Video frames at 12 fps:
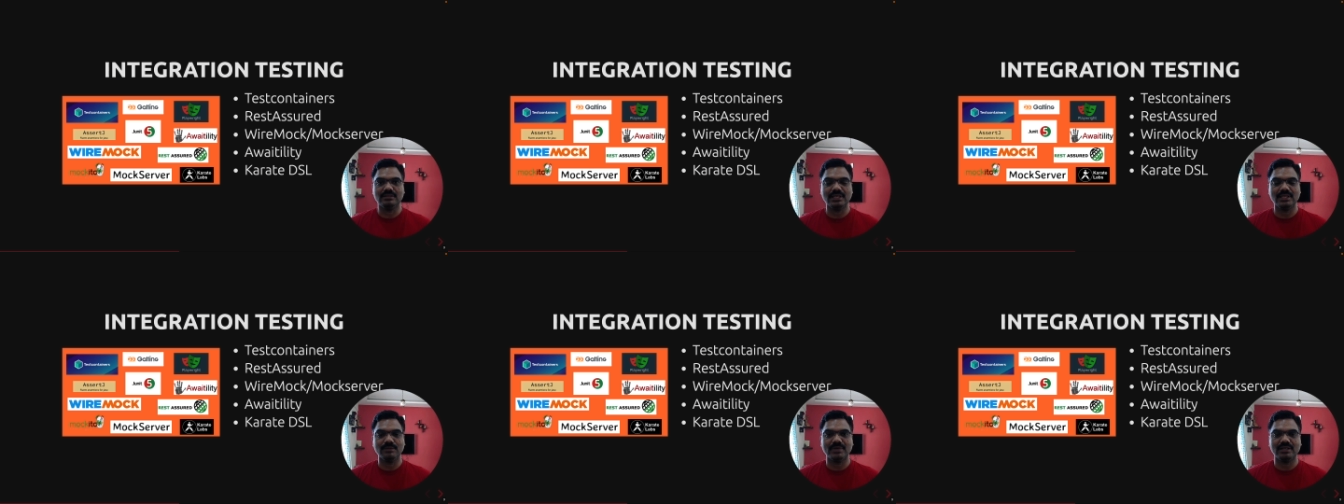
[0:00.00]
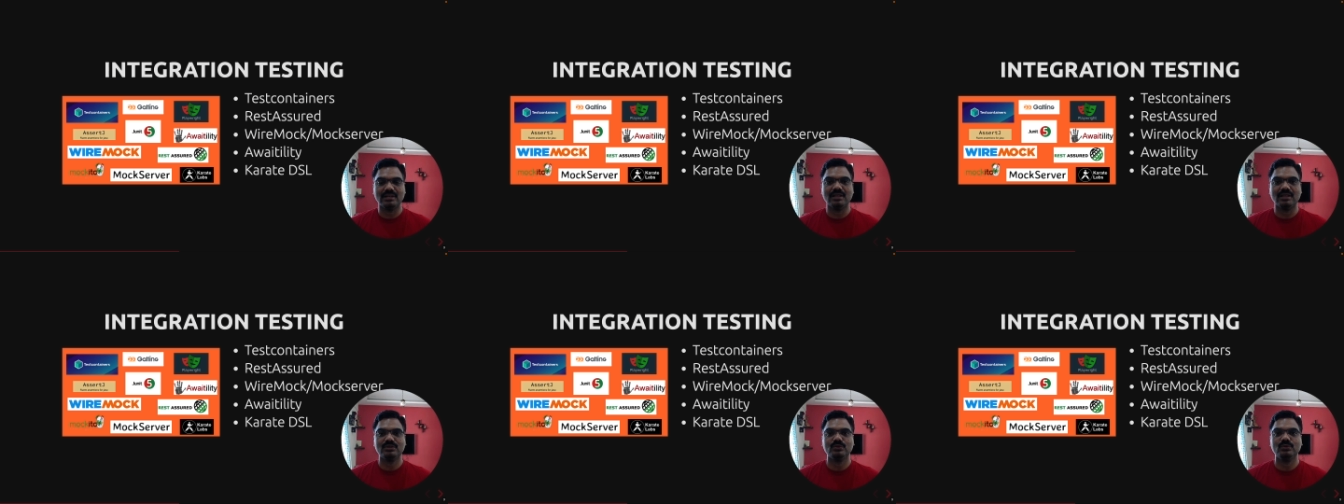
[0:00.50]
They might
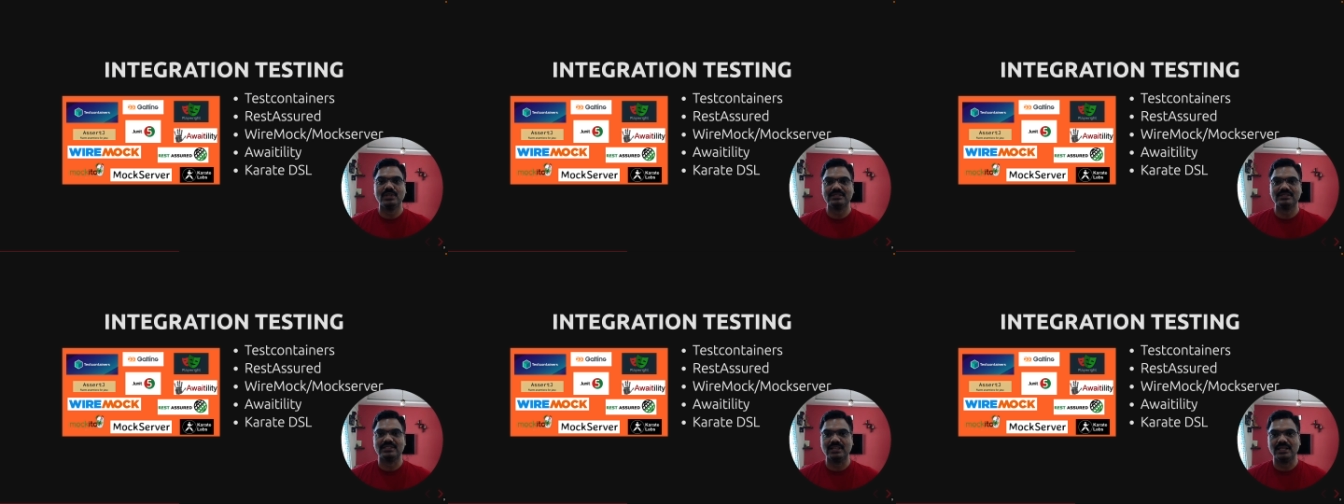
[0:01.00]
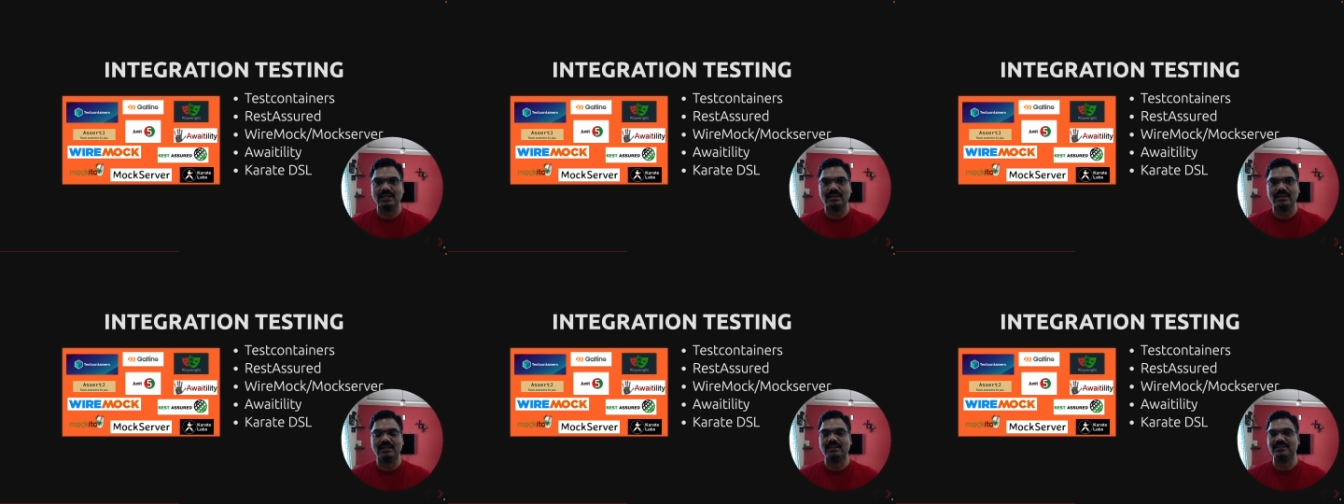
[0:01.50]
talk to
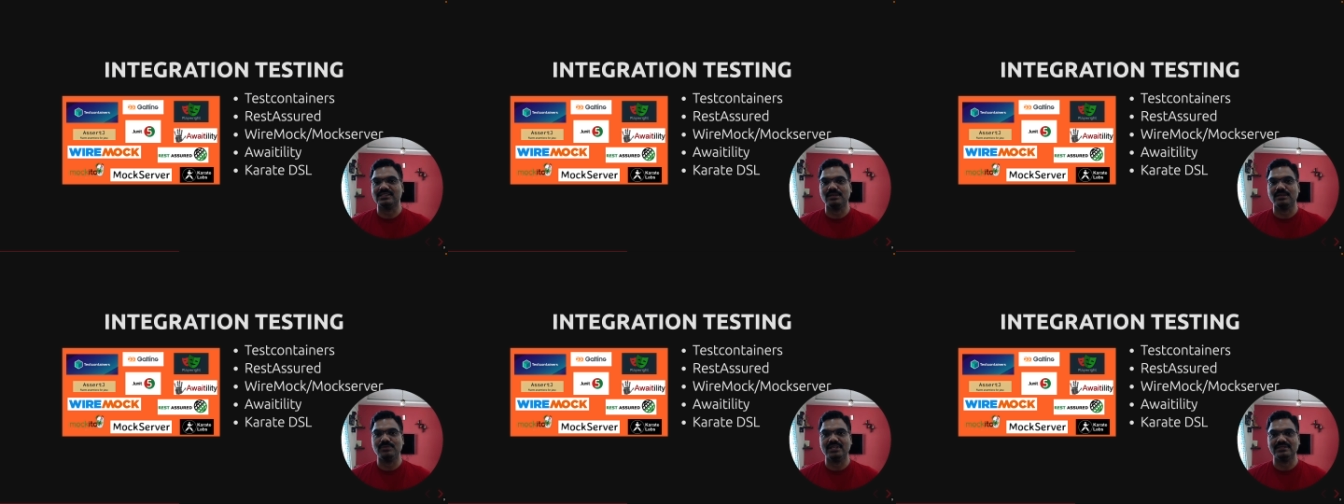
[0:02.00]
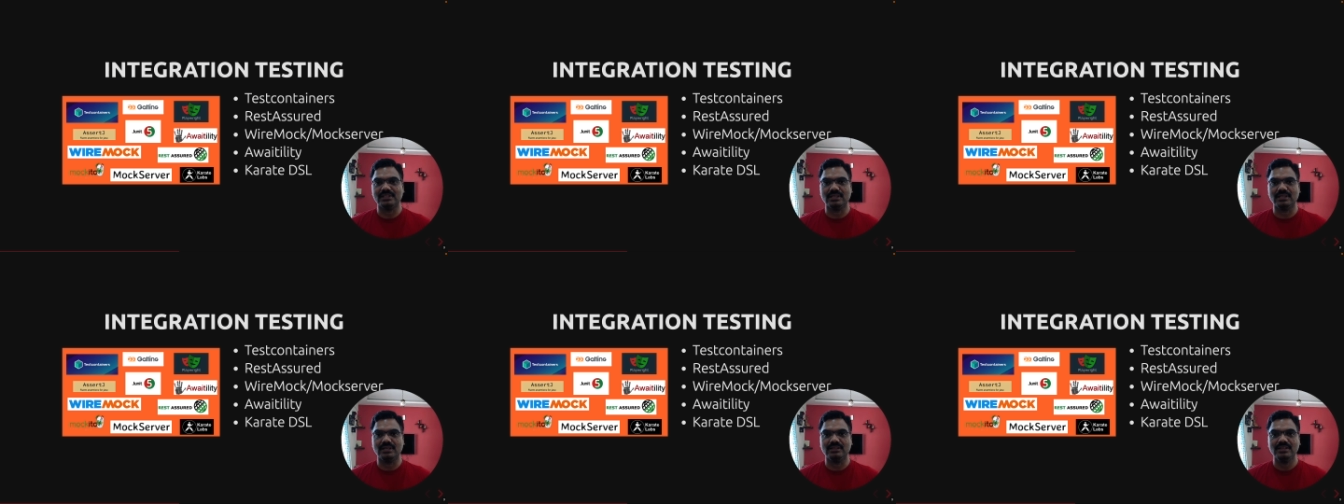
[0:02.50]
external uh, REST A P Is and all.